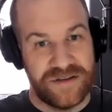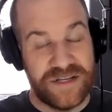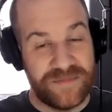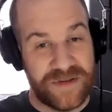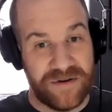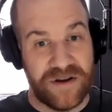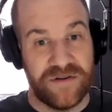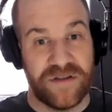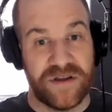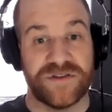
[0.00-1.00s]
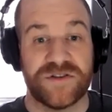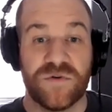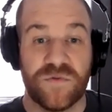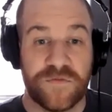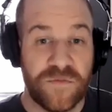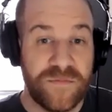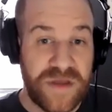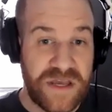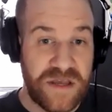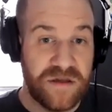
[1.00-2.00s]
deep down here thing. And so for
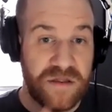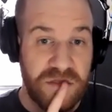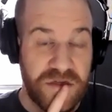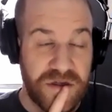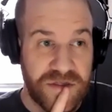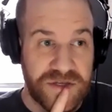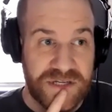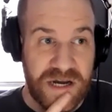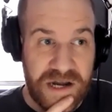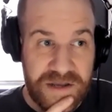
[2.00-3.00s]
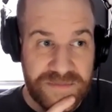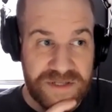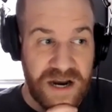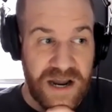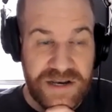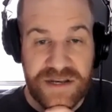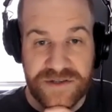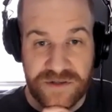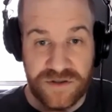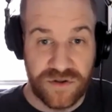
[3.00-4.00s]
me, the times that I
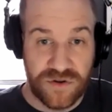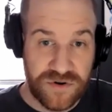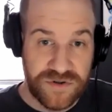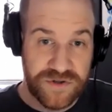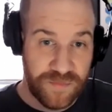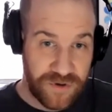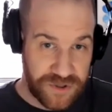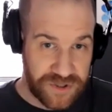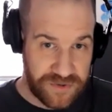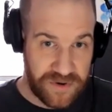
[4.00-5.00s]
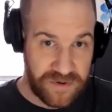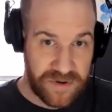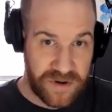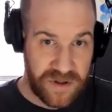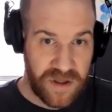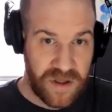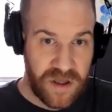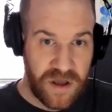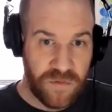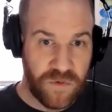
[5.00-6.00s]
needed to learn to push through
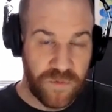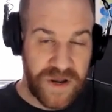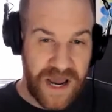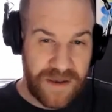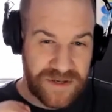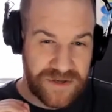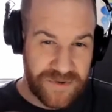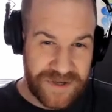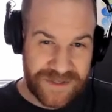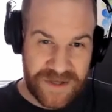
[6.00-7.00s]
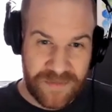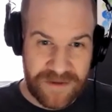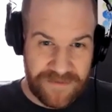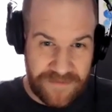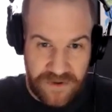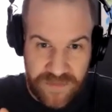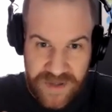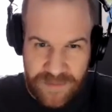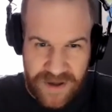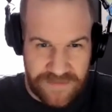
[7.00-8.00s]
were when I'd be doing something,
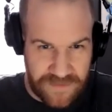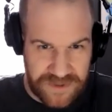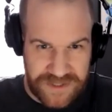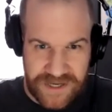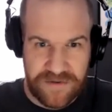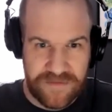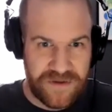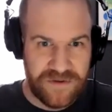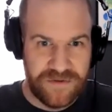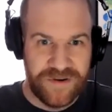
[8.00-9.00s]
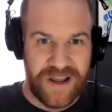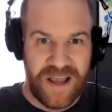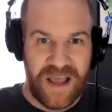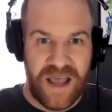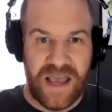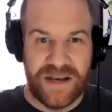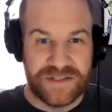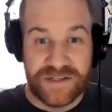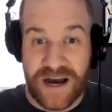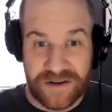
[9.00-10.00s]
filming my first interview, and
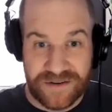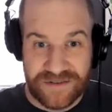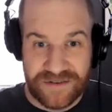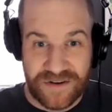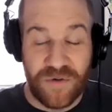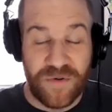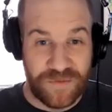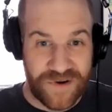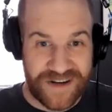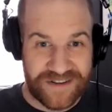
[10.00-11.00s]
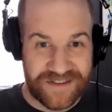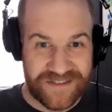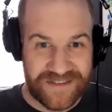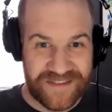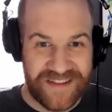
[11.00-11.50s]
it's not going well.